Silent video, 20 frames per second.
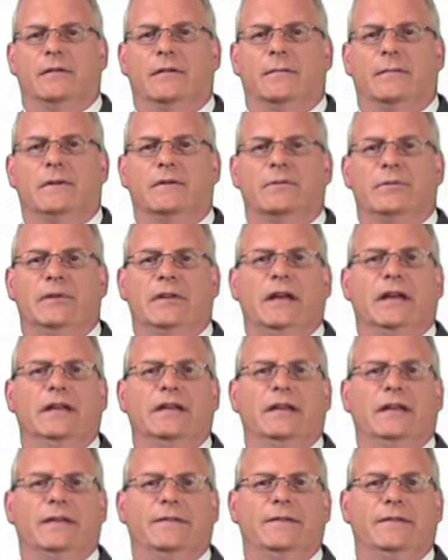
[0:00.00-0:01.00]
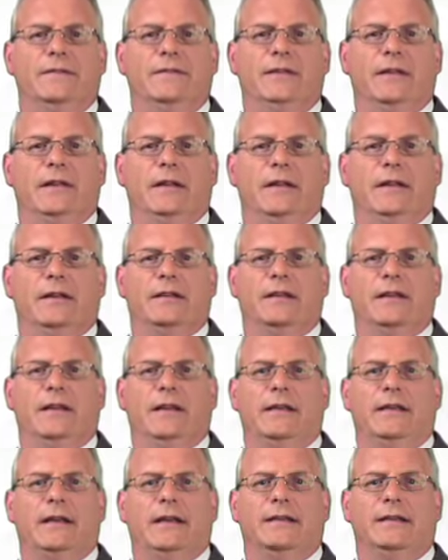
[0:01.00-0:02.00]
Between 1950 and the
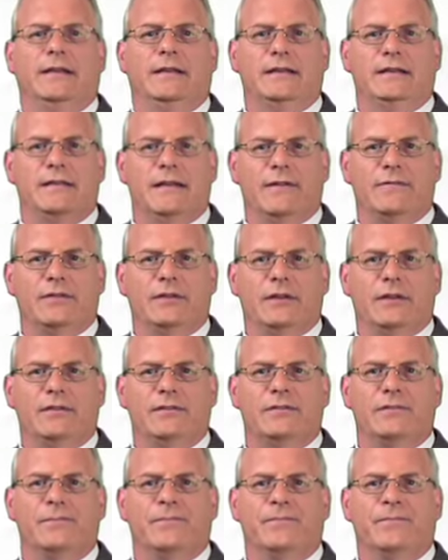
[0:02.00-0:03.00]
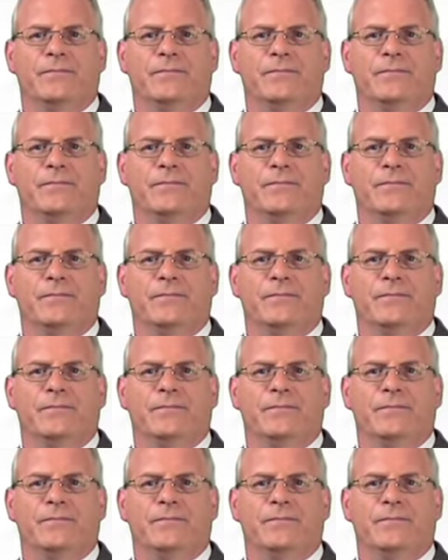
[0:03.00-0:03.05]
late 1970s,